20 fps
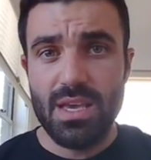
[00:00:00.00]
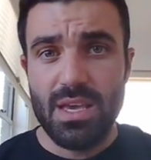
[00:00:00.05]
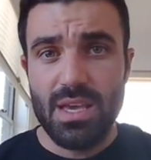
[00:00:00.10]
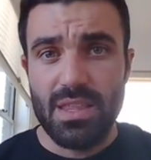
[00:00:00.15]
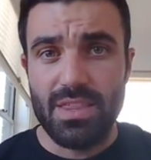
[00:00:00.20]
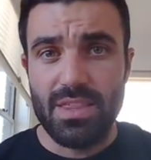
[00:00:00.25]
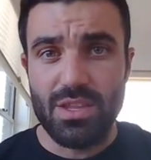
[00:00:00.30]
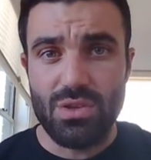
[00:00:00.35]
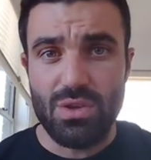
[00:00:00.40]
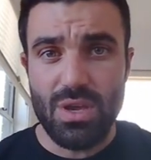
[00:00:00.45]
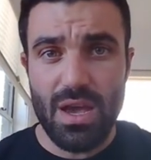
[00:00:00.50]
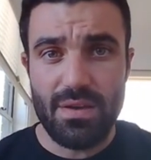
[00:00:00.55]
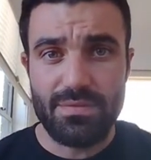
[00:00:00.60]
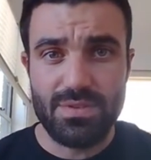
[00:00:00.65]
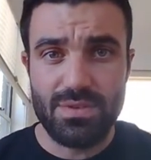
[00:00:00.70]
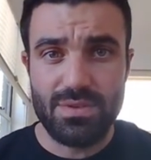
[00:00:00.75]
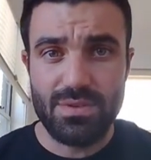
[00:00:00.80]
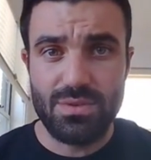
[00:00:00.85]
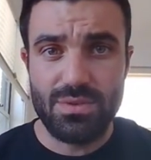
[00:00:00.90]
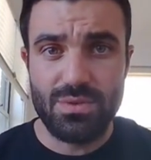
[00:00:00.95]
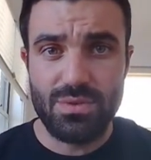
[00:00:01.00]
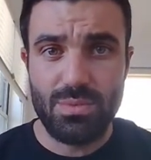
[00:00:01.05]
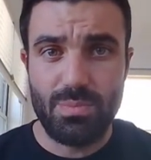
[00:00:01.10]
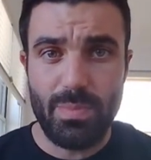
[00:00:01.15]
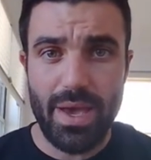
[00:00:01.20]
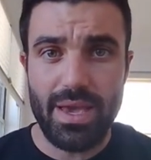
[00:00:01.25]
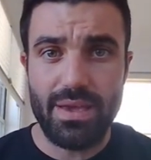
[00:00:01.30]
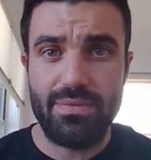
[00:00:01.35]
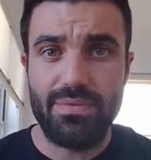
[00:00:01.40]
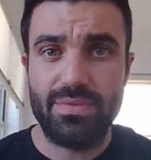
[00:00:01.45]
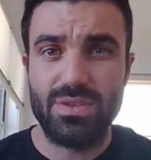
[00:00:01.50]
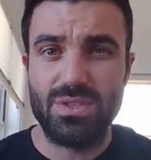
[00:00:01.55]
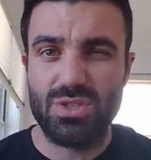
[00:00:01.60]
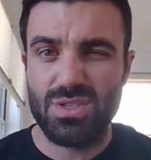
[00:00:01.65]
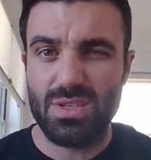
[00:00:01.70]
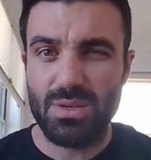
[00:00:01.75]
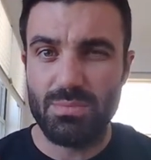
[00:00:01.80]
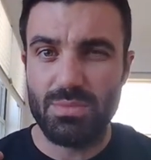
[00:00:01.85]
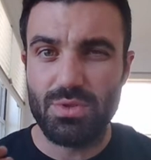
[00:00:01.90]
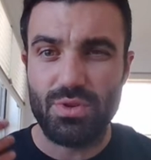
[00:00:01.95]
Then you have to pay for
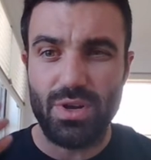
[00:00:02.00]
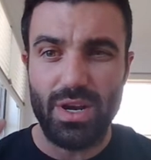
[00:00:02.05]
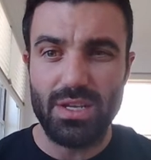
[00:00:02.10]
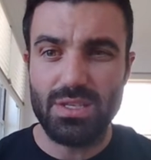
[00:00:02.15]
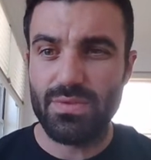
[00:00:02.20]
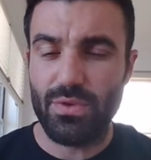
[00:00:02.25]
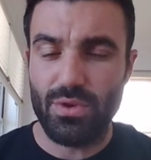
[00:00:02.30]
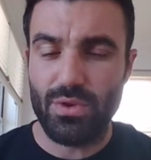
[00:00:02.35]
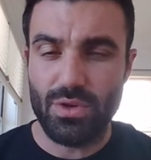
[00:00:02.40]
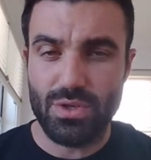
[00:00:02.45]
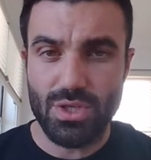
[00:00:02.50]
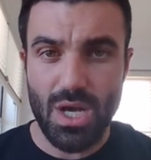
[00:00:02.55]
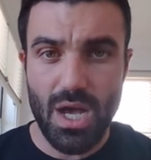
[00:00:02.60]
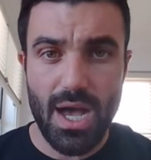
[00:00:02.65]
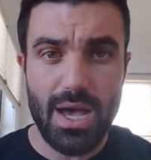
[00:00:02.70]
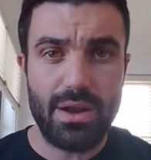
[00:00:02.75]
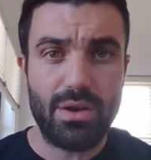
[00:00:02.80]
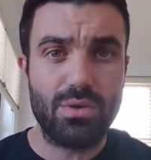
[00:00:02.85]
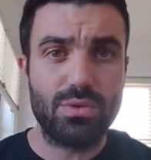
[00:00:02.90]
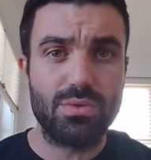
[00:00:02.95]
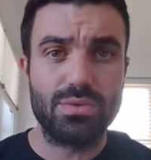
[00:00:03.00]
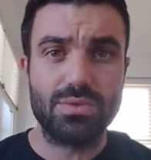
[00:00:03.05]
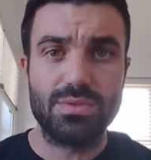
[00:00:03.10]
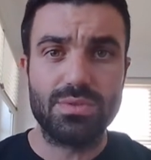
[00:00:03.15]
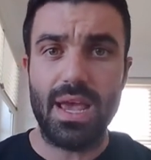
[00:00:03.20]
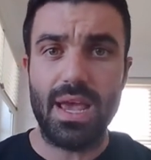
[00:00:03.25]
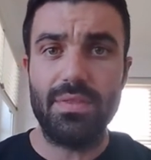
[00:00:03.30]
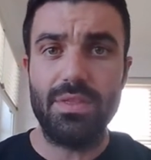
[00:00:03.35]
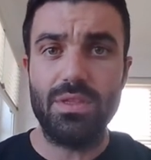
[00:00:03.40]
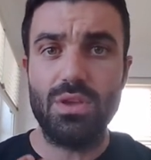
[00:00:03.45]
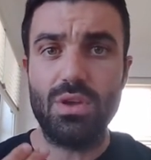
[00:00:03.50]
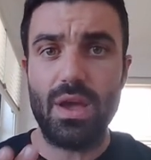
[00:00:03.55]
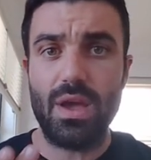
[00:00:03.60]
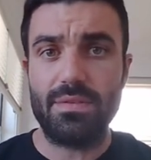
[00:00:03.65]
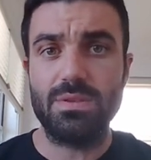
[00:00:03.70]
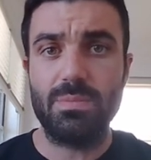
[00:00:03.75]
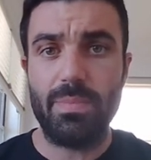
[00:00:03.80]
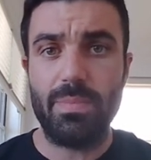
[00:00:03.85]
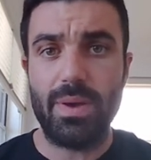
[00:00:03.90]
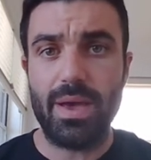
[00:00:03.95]
some transfer of titles, and then you have
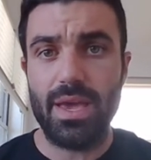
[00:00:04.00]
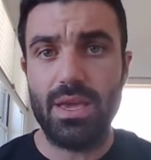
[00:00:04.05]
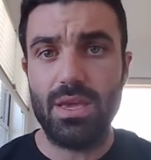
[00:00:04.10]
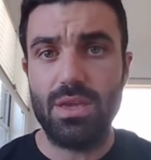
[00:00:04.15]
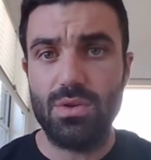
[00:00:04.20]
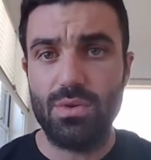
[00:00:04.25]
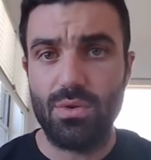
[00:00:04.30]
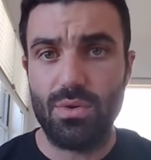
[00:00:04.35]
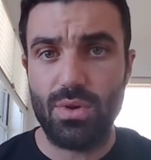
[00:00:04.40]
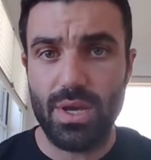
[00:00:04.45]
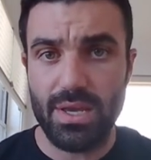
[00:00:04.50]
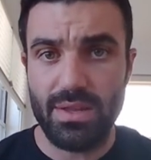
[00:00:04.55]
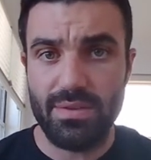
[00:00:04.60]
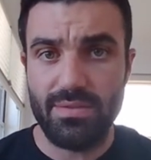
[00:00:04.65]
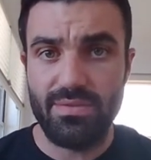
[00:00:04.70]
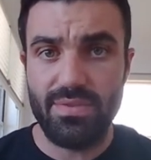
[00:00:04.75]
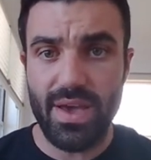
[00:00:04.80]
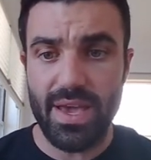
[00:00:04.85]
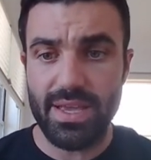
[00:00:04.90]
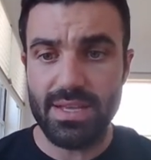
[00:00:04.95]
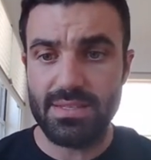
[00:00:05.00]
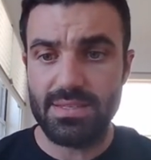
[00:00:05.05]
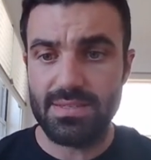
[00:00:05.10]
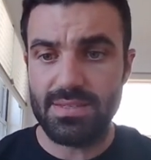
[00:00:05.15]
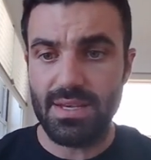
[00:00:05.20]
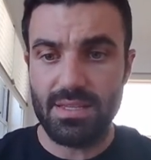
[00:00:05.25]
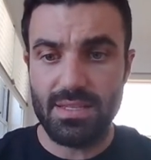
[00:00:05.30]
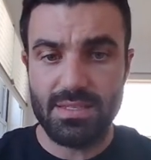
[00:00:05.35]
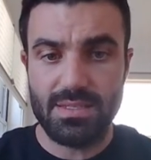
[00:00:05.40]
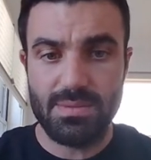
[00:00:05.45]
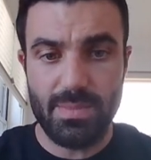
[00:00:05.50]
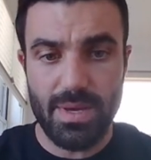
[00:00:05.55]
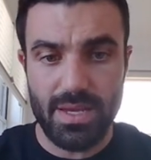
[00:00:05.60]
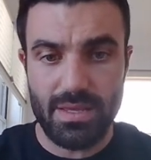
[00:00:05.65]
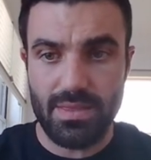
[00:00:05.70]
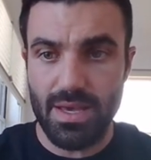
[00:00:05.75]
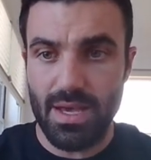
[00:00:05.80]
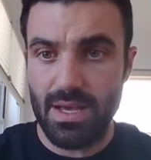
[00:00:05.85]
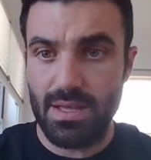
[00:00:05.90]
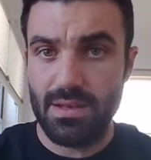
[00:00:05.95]
to pay your conveyancer. Let's make
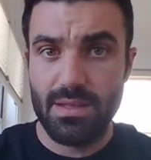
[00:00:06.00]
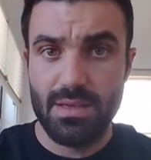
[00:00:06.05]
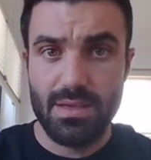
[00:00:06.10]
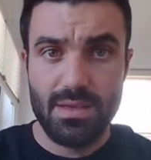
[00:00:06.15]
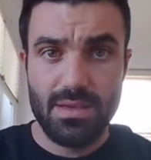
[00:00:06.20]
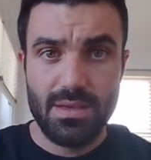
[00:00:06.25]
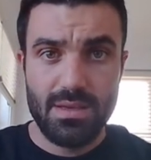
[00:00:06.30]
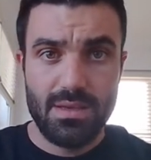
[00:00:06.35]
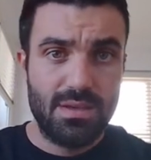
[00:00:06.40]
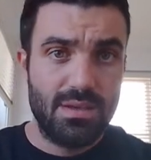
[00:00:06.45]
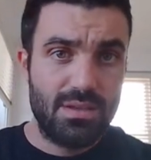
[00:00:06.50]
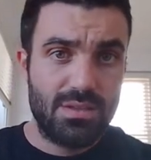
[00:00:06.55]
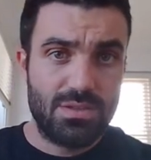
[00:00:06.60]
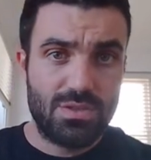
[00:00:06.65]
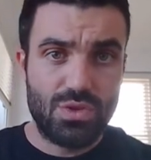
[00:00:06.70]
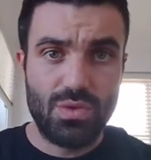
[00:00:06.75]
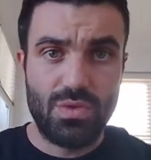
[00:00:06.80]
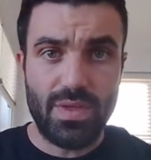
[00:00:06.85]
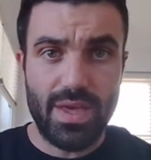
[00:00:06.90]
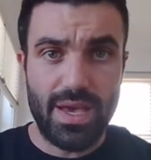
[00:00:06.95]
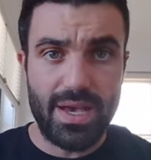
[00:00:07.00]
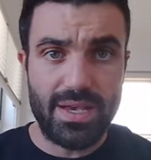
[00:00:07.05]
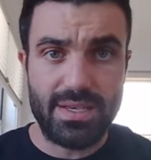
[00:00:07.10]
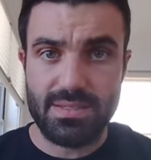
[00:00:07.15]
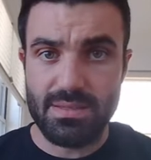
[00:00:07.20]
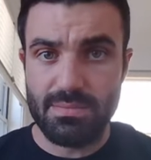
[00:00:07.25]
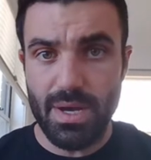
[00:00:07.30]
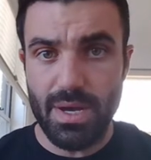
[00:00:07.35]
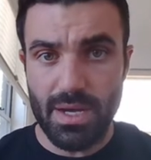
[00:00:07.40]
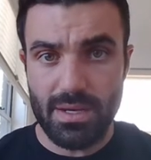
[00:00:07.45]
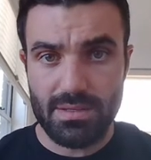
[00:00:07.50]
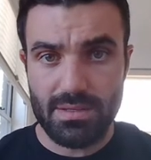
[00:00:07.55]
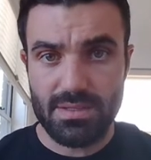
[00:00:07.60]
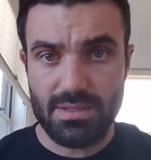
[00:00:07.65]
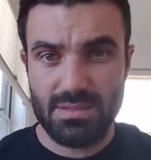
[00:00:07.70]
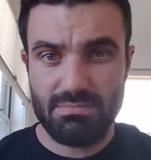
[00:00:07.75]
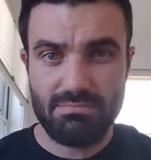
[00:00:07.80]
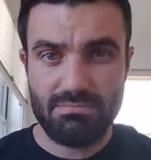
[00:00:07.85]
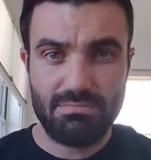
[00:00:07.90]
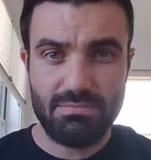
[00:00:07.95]
that
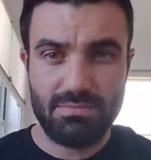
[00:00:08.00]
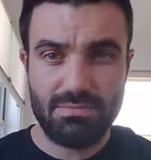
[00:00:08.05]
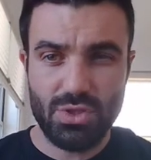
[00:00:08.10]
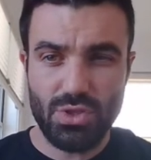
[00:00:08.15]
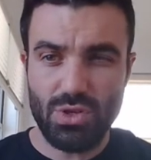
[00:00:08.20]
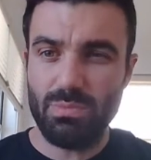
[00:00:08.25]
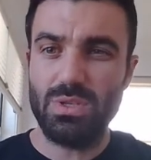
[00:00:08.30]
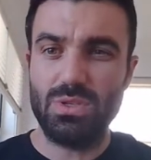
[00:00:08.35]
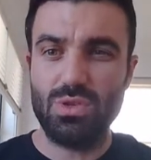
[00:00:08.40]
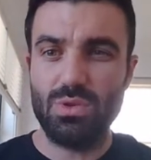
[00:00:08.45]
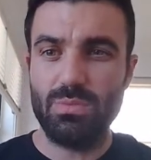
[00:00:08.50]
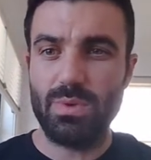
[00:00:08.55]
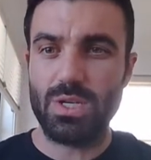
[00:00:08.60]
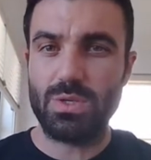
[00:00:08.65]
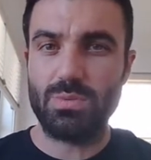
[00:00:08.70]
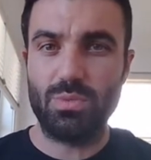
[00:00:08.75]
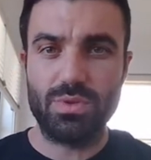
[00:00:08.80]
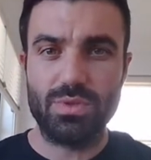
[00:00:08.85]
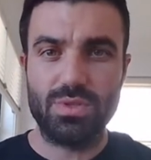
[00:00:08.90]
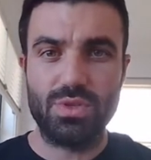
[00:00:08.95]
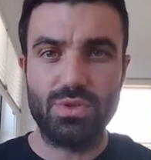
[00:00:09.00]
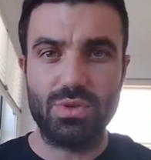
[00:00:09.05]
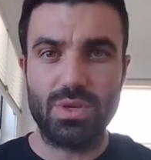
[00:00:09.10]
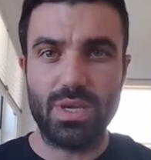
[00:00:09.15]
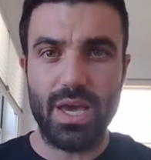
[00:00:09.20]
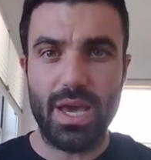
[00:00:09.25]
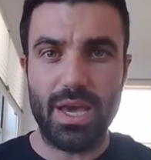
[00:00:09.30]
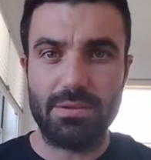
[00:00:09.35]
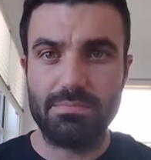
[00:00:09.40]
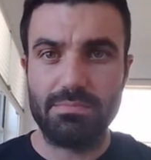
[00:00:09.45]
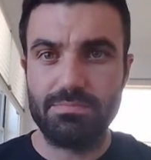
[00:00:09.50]
$2,000. Shouldn't be too much more than 2K.